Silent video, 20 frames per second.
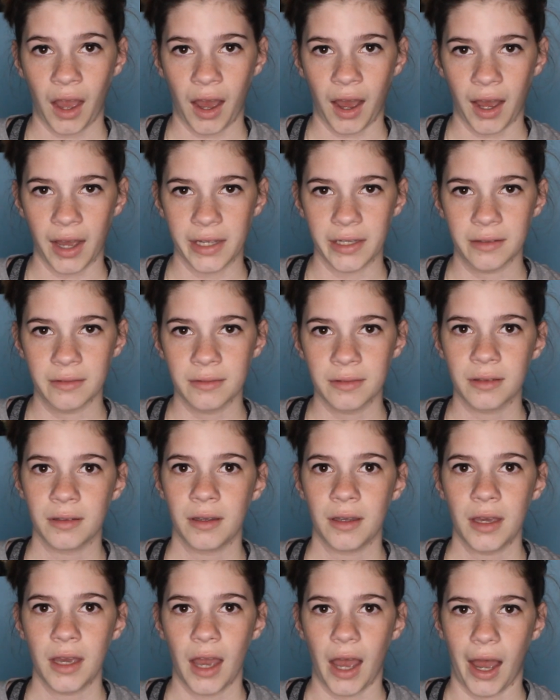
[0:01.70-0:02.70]
Hi,
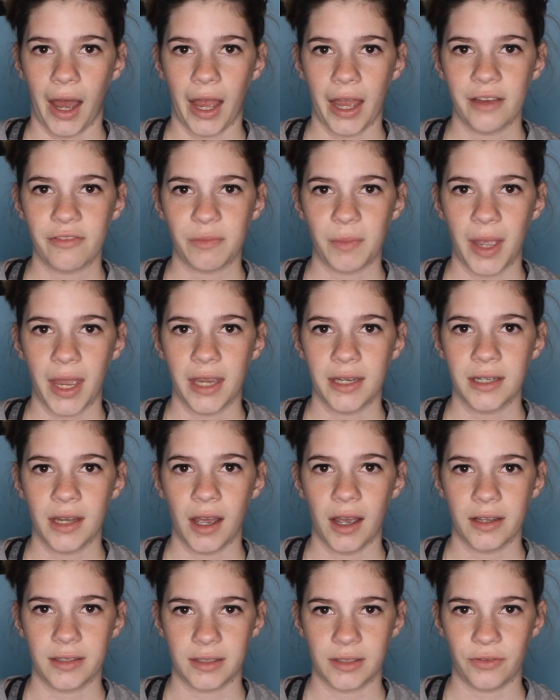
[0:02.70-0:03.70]
I have made
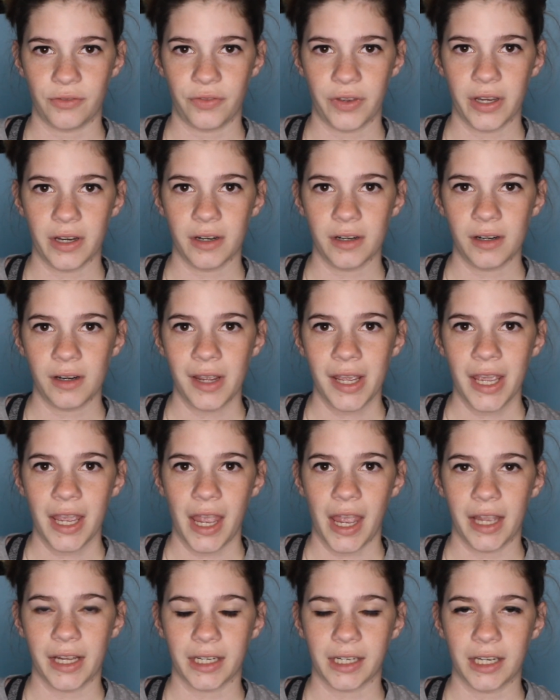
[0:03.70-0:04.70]
a severe
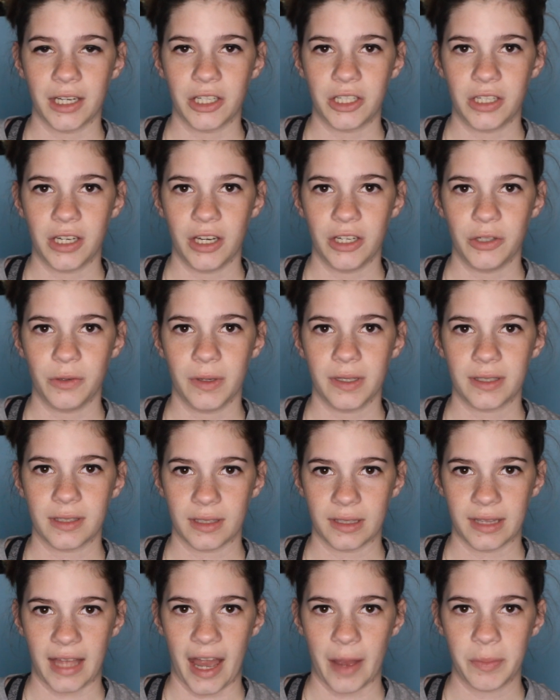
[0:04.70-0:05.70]
and
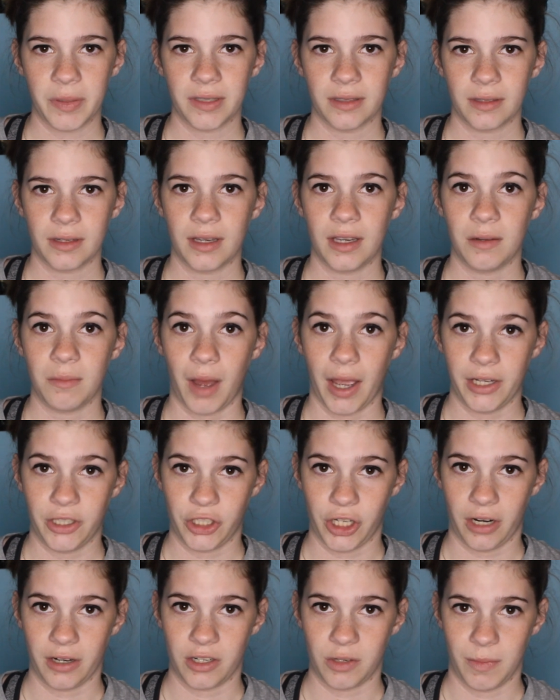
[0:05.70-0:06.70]
continuous lapse in my
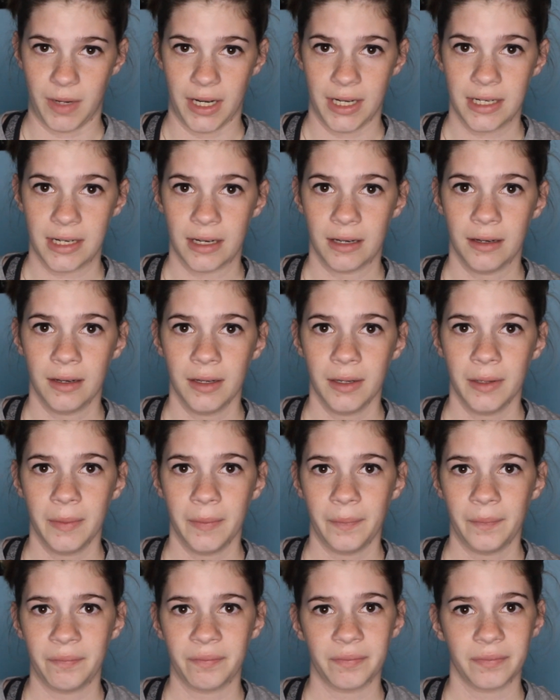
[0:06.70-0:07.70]
judgment,
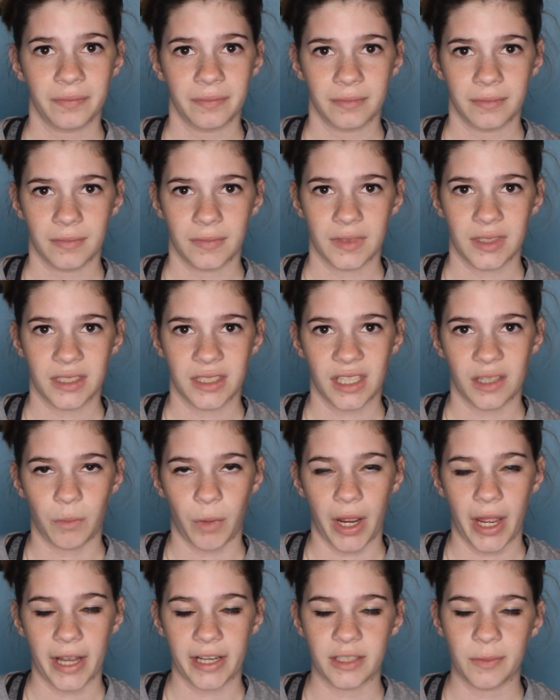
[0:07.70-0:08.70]
said
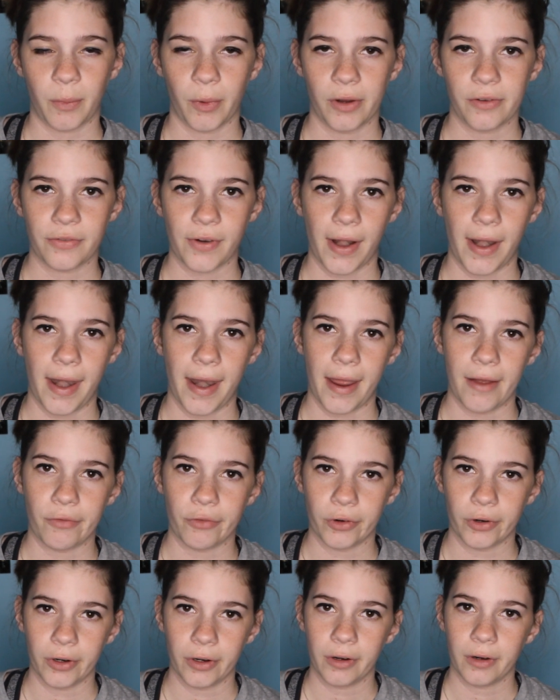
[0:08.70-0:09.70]
my ex-boyfriend
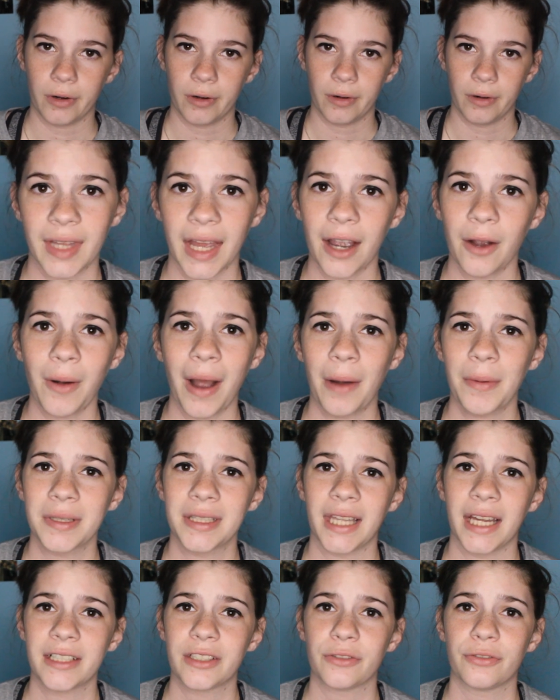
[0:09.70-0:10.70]
Never. Now I would
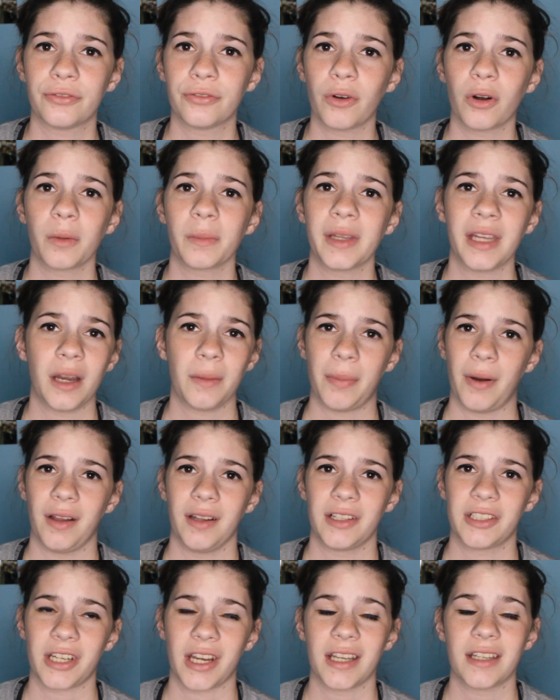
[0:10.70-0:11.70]
like to formally
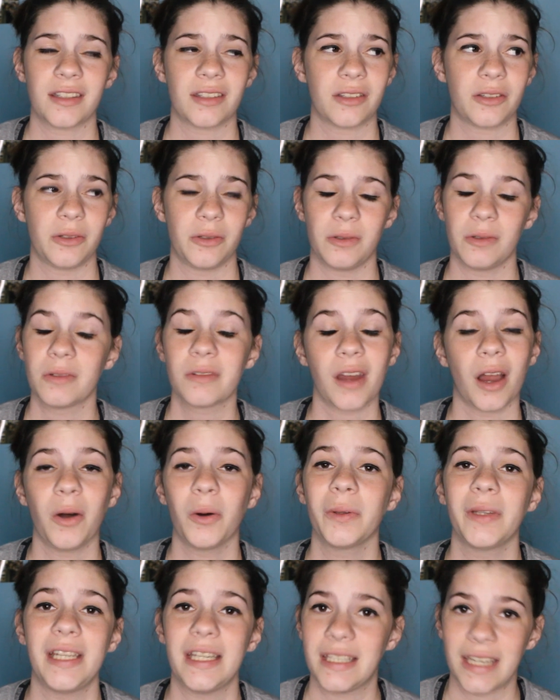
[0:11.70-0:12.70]
apologize to not
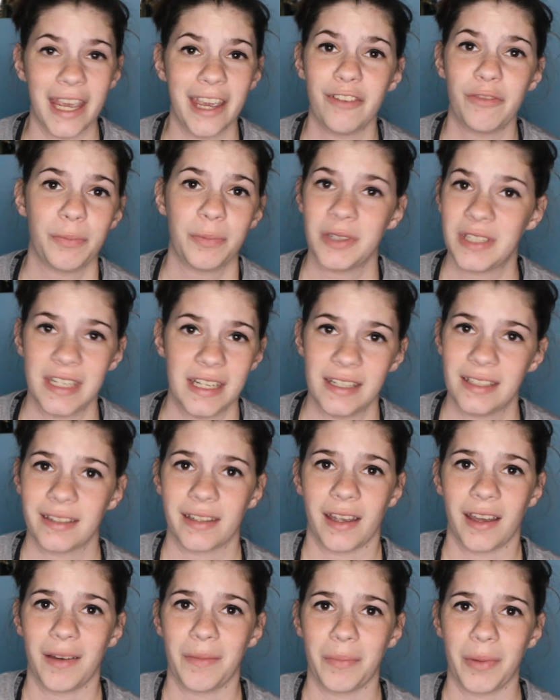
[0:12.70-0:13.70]
only Dave
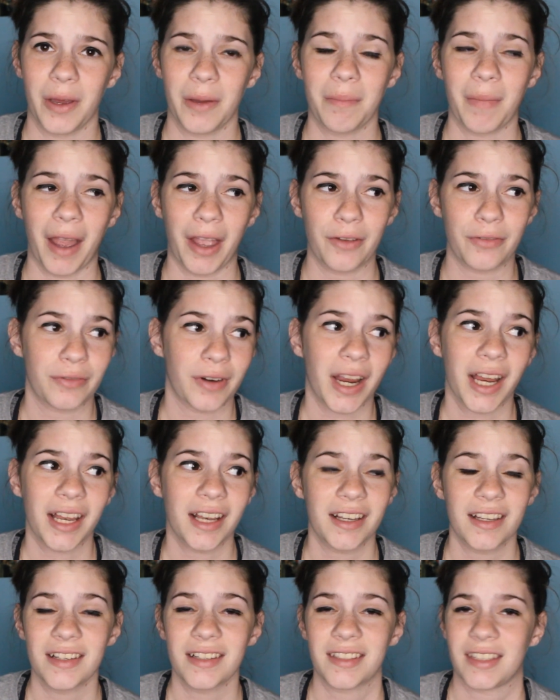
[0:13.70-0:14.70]
Bautista, but my
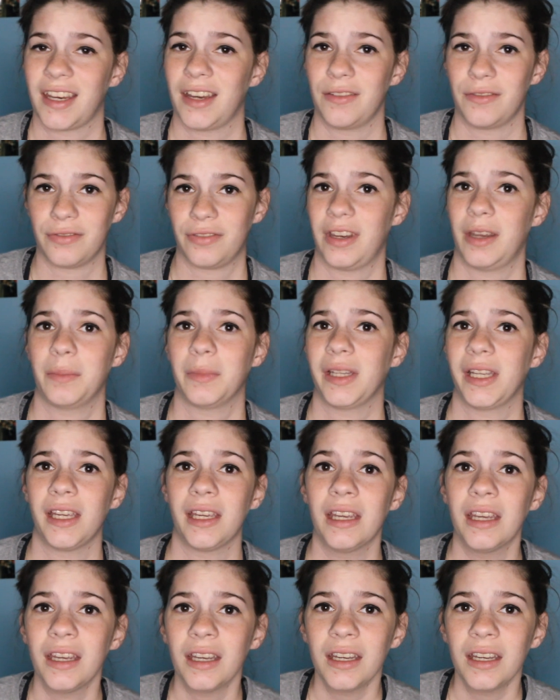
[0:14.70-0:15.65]
friends and family